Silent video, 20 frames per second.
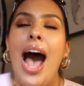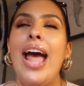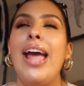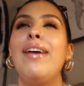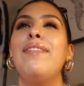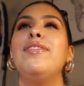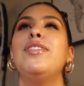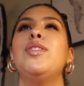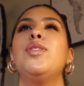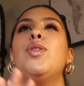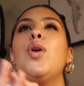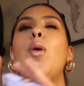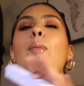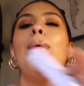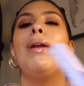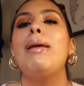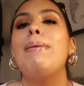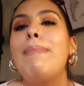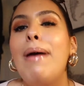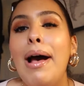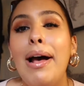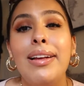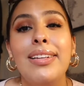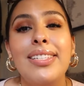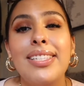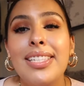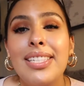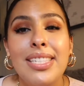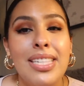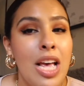I have so many
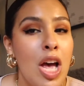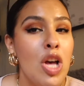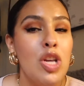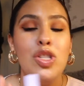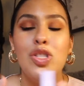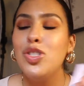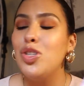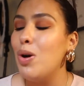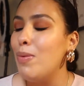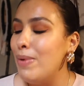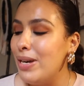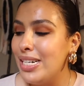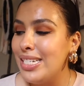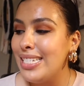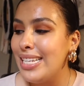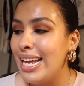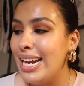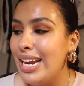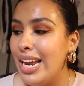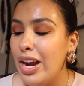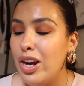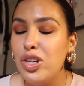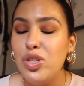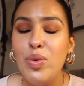masks, so much skincare,